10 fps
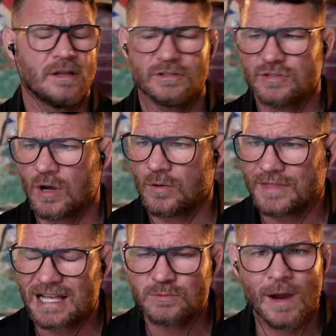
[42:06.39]
So
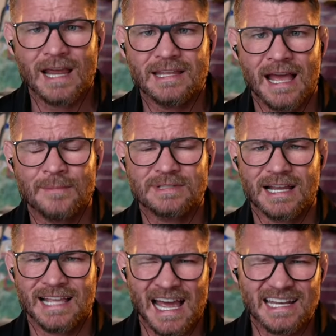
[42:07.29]
that's why
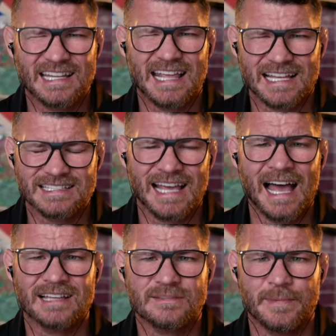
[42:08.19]
Hamzat kind of gets
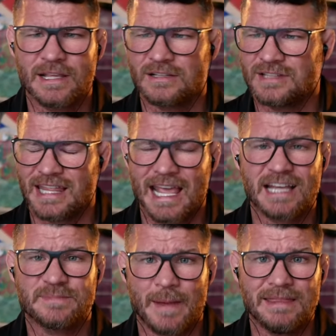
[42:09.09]
gassed, because of the
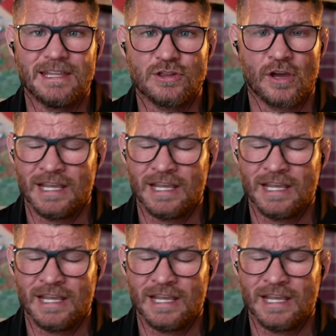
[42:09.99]
expenditure.